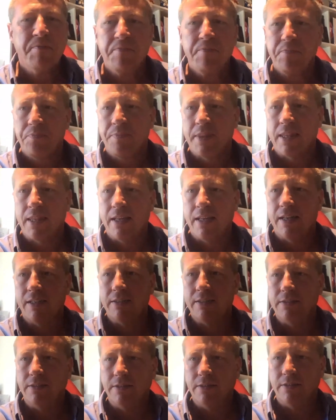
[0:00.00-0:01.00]

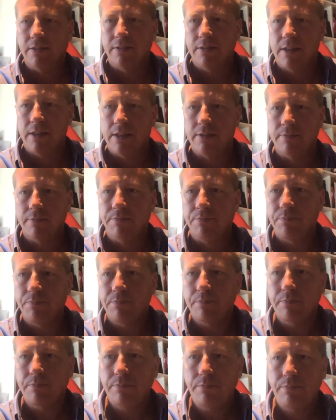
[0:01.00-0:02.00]

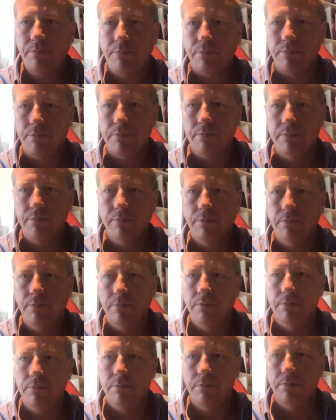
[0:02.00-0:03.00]

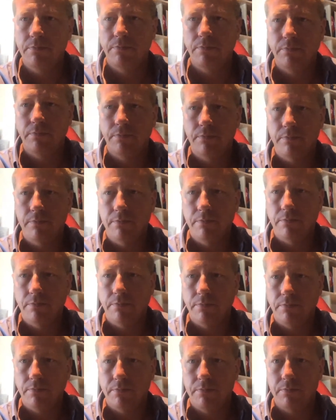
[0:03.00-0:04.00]

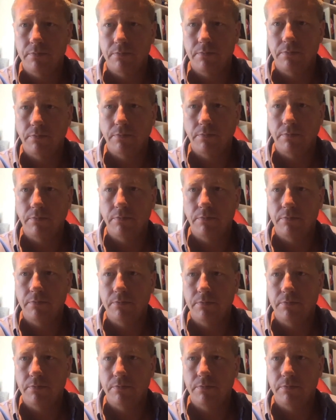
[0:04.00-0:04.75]
The person shown says nothing.